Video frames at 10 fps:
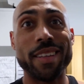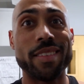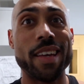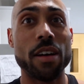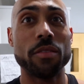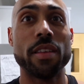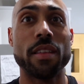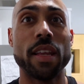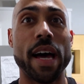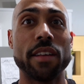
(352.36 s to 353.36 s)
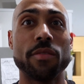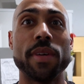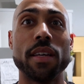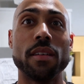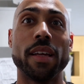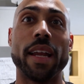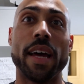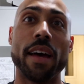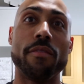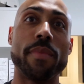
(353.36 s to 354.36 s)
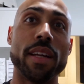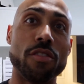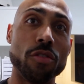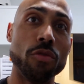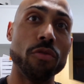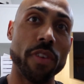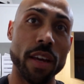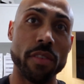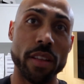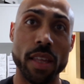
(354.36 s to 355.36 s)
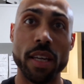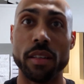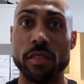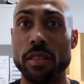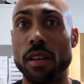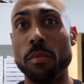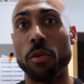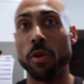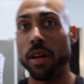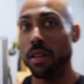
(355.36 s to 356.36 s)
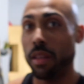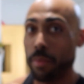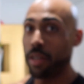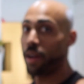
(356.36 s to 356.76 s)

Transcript: is down to the last meal and I have my two favorite things. Number one, let me